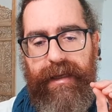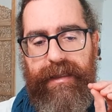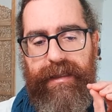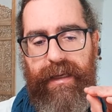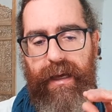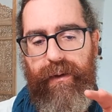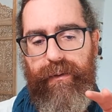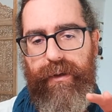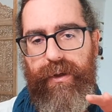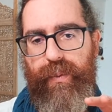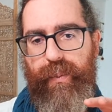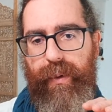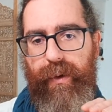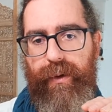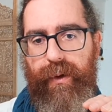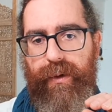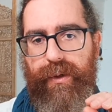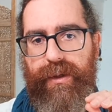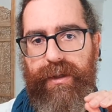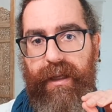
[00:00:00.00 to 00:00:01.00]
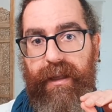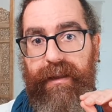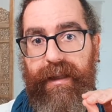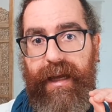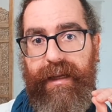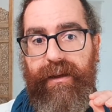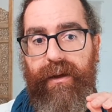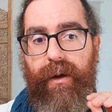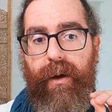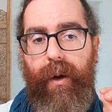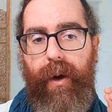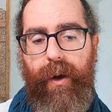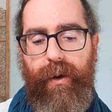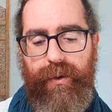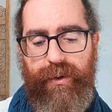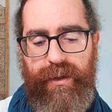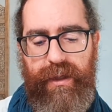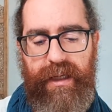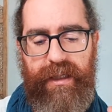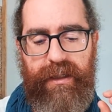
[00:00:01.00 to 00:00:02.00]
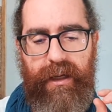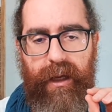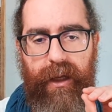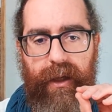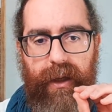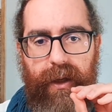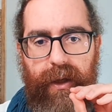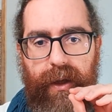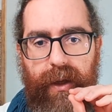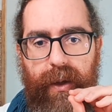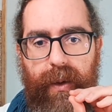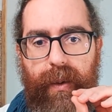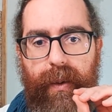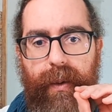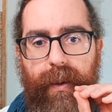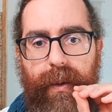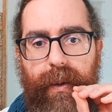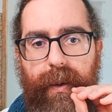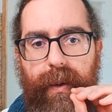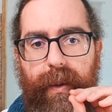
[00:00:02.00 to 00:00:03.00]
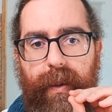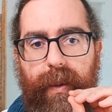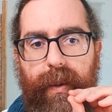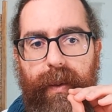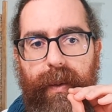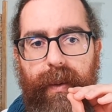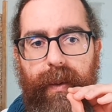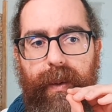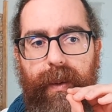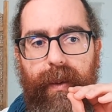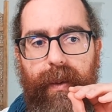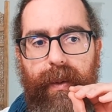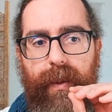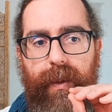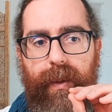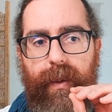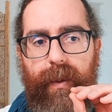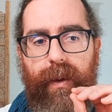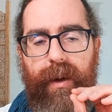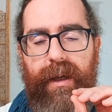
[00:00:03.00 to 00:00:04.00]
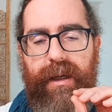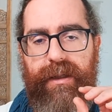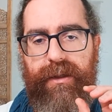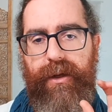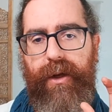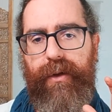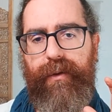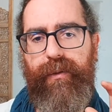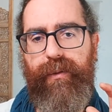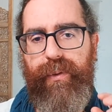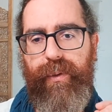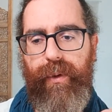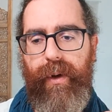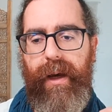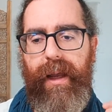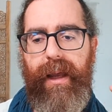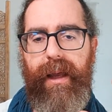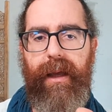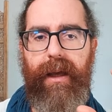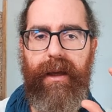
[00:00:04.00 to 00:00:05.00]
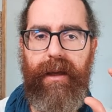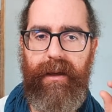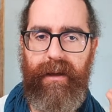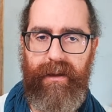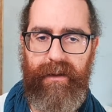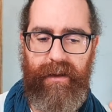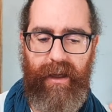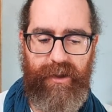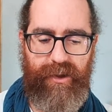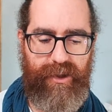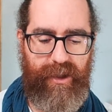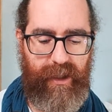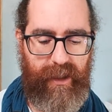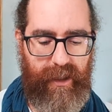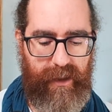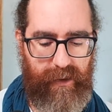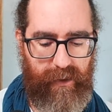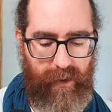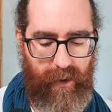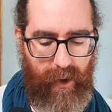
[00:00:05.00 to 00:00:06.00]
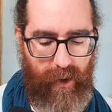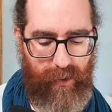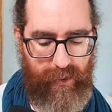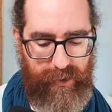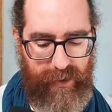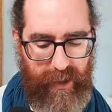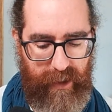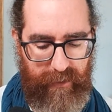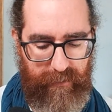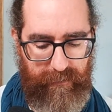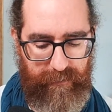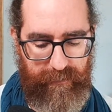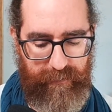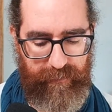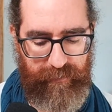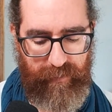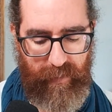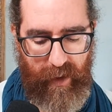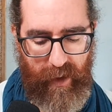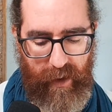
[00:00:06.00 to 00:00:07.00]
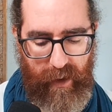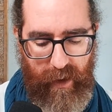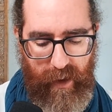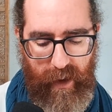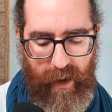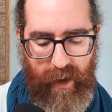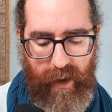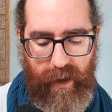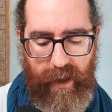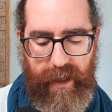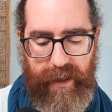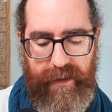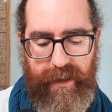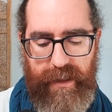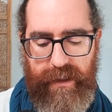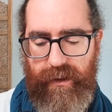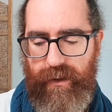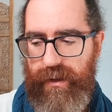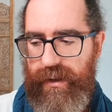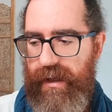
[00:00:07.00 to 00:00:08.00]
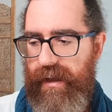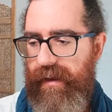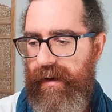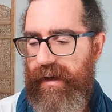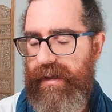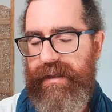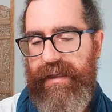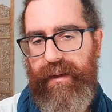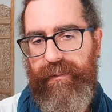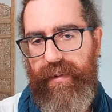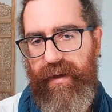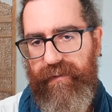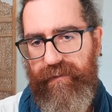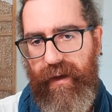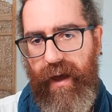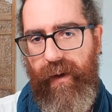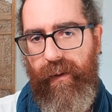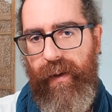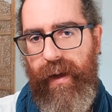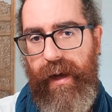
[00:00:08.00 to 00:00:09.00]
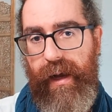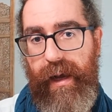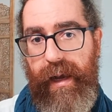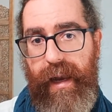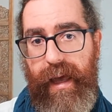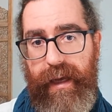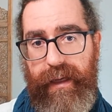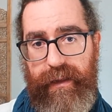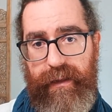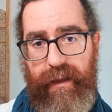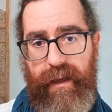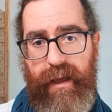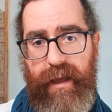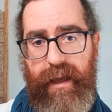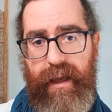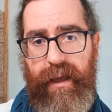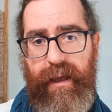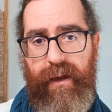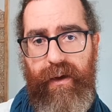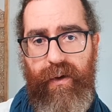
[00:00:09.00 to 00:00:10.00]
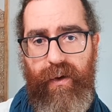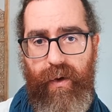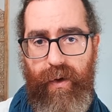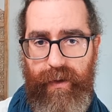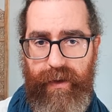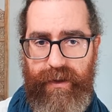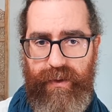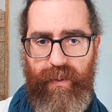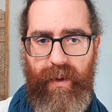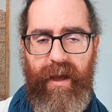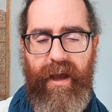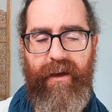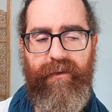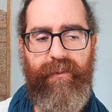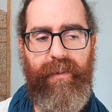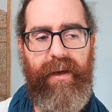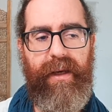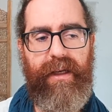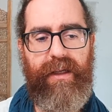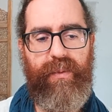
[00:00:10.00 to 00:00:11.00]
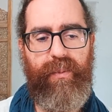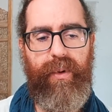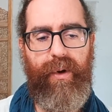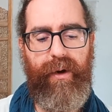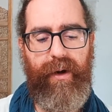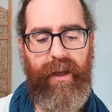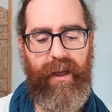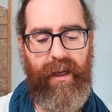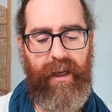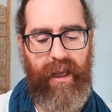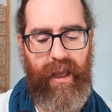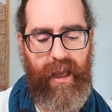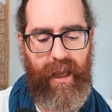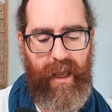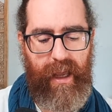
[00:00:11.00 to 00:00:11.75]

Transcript: the sound is produced in that closeness. You. It's not fully touching and closing. It is considered a semi-vowel like the others we have been exploring,